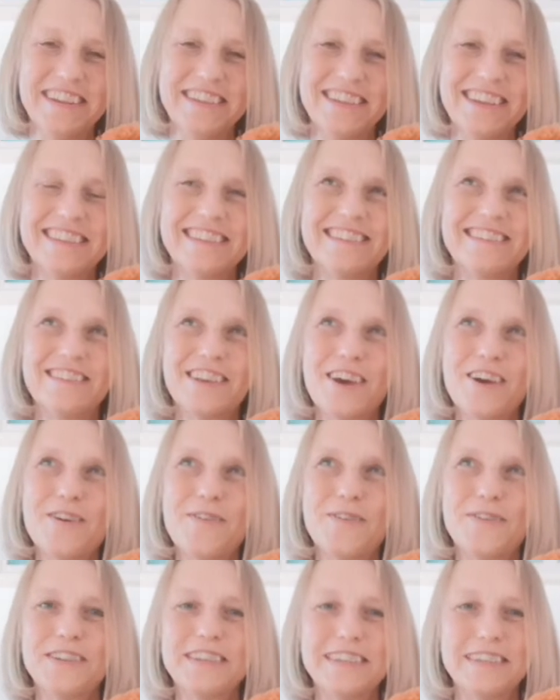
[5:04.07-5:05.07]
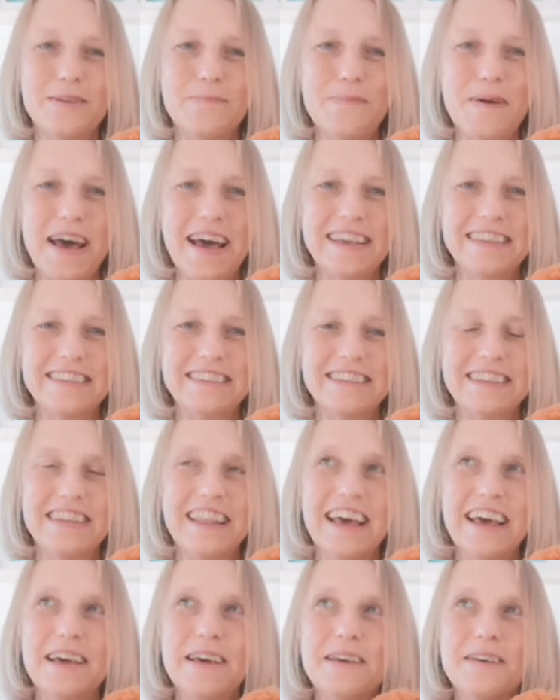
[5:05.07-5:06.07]
know just so wanted the best in
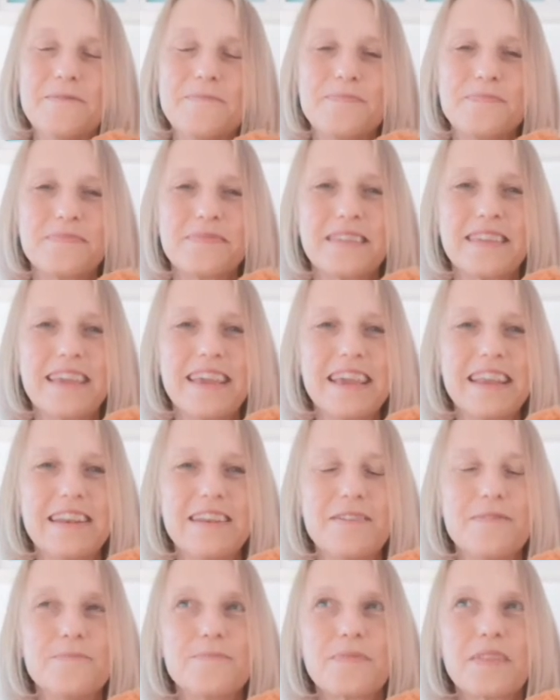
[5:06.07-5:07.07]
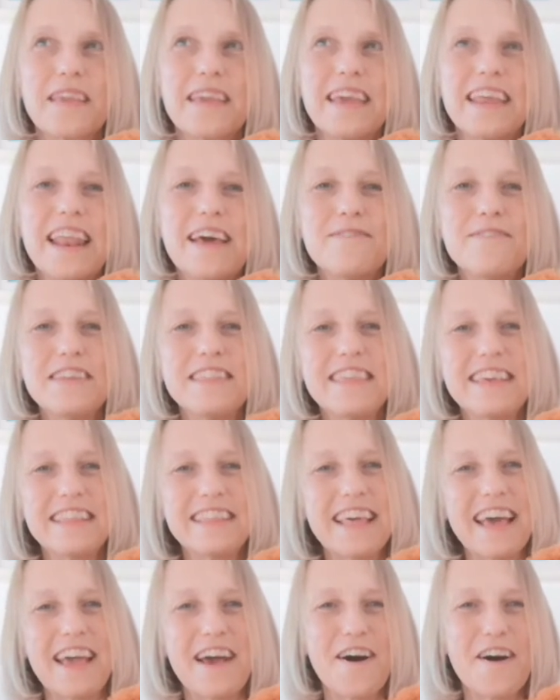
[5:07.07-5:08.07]
their in in everything
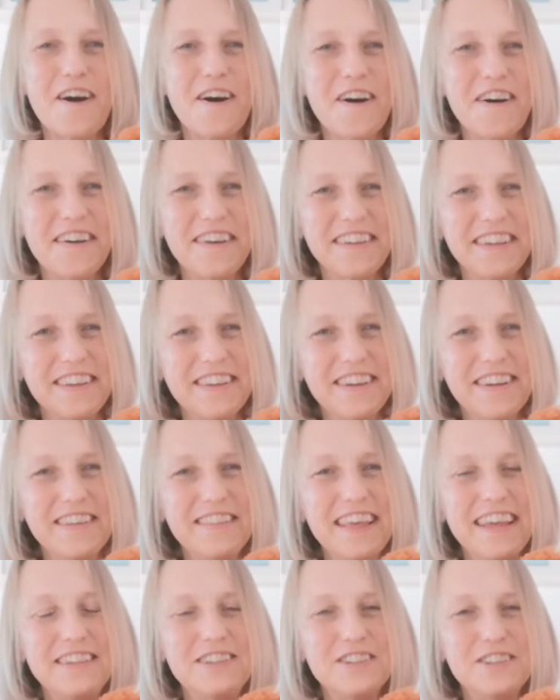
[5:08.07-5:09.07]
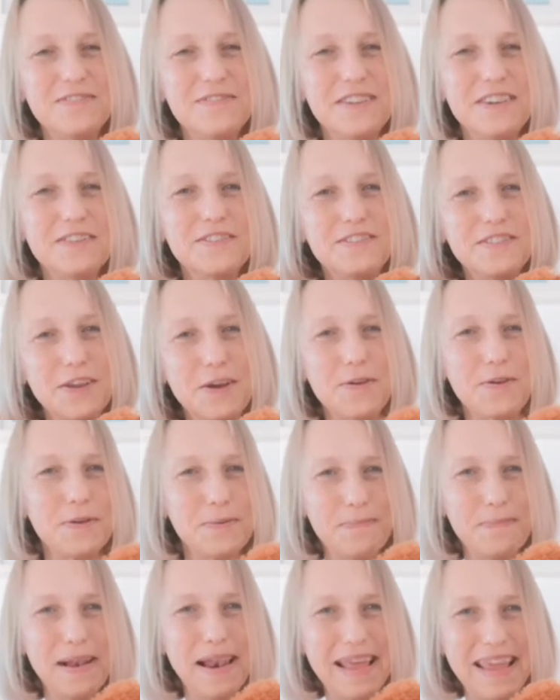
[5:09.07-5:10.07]
they are you know they just feel so
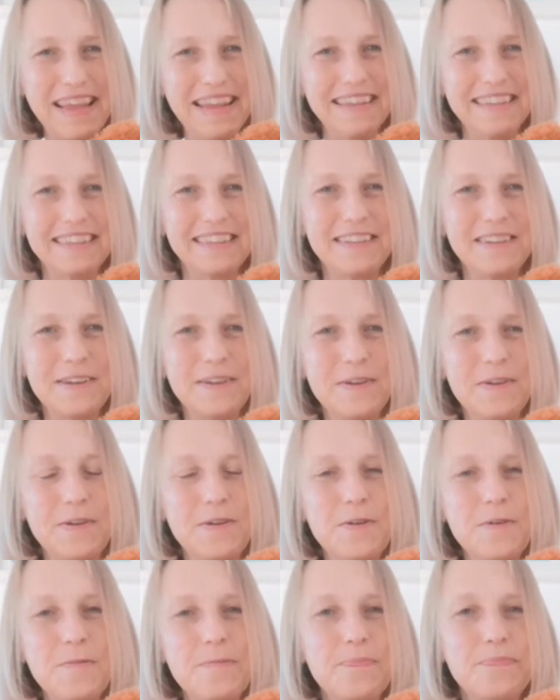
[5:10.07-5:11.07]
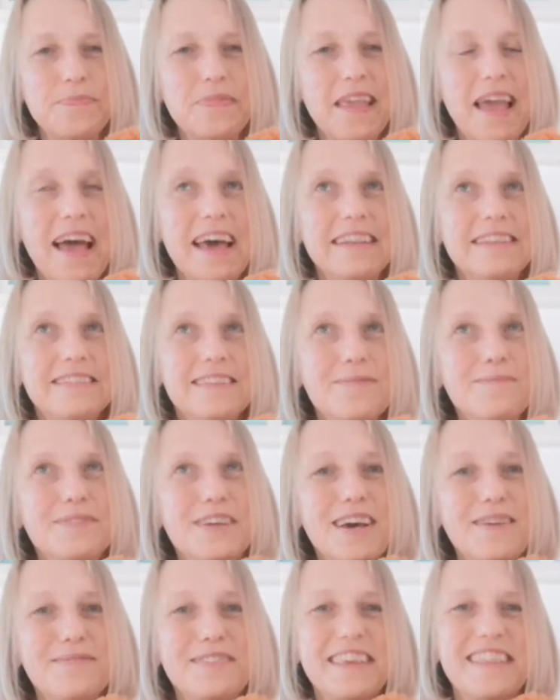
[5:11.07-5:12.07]
complete and
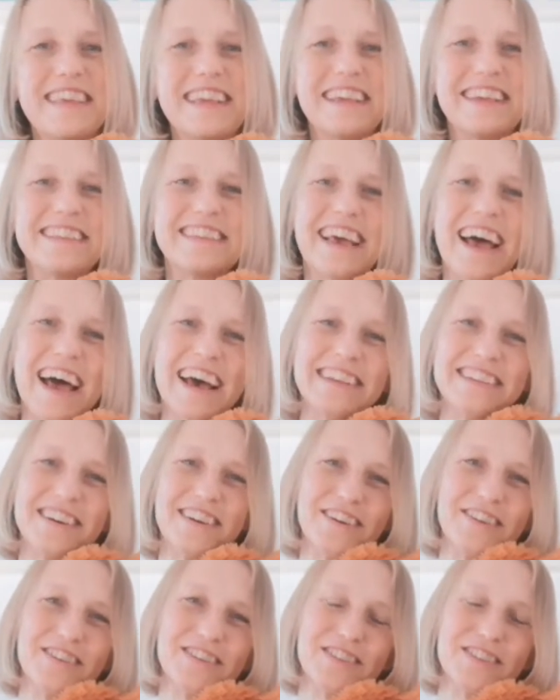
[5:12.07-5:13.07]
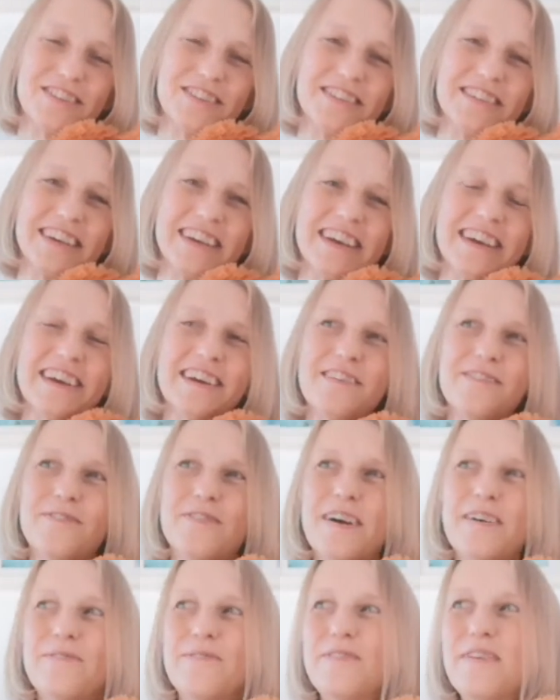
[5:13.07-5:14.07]
sometimes i think as adults
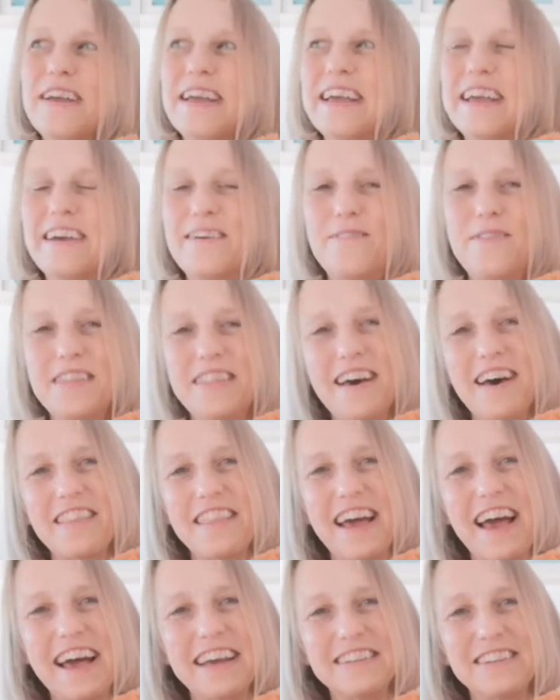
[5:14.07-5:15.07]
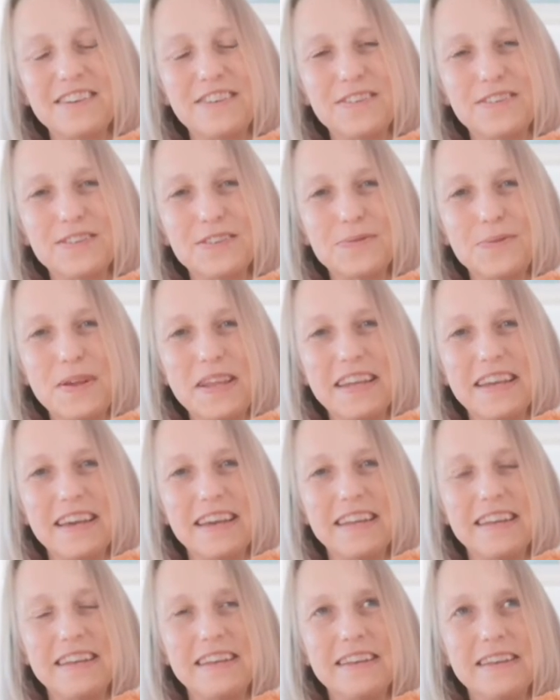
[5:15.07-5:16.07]
when we're with other adults we
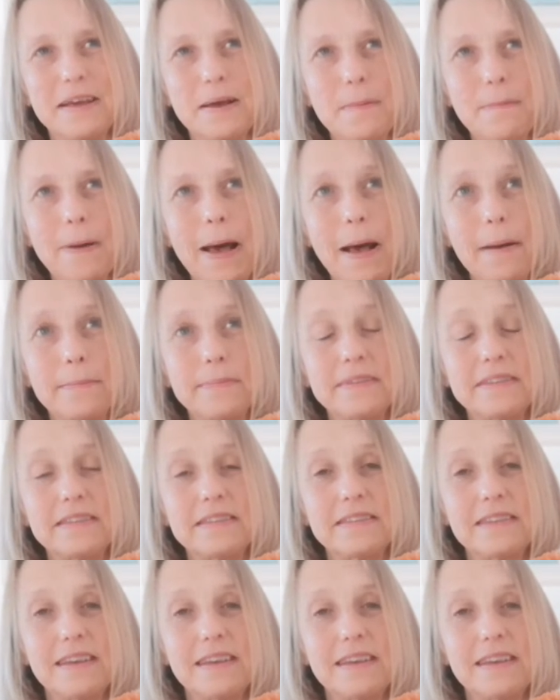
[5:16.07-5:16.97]
can perhaps